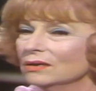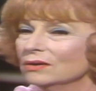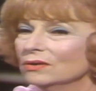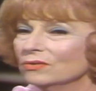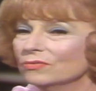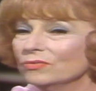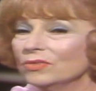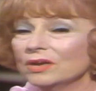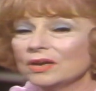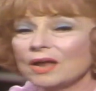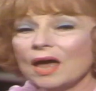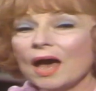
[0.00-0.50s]

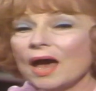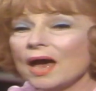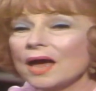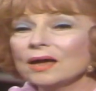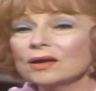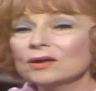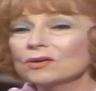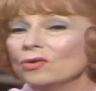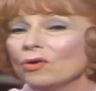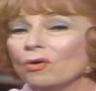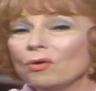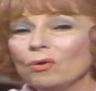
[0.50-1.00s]
that
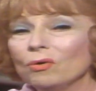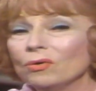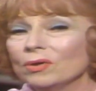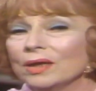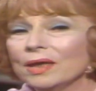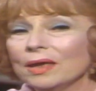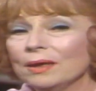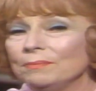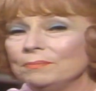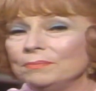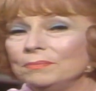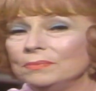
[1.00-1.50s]
I call
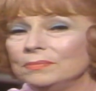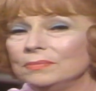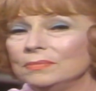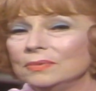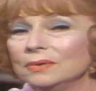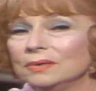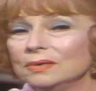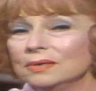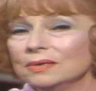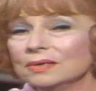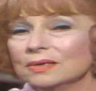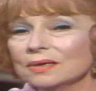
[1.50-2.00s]
him
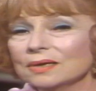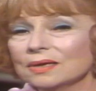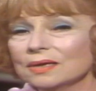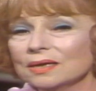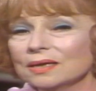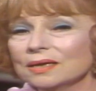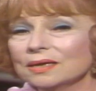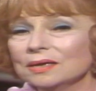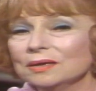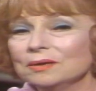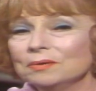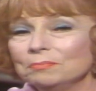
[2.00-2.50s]

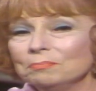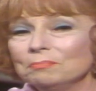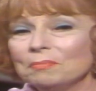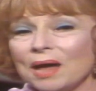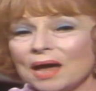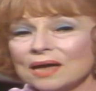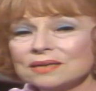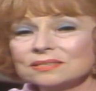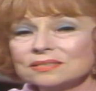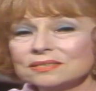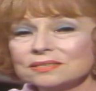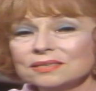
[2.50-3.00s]

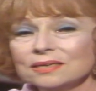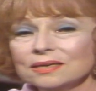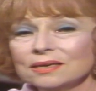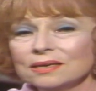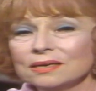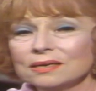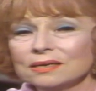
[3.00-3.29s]
Master?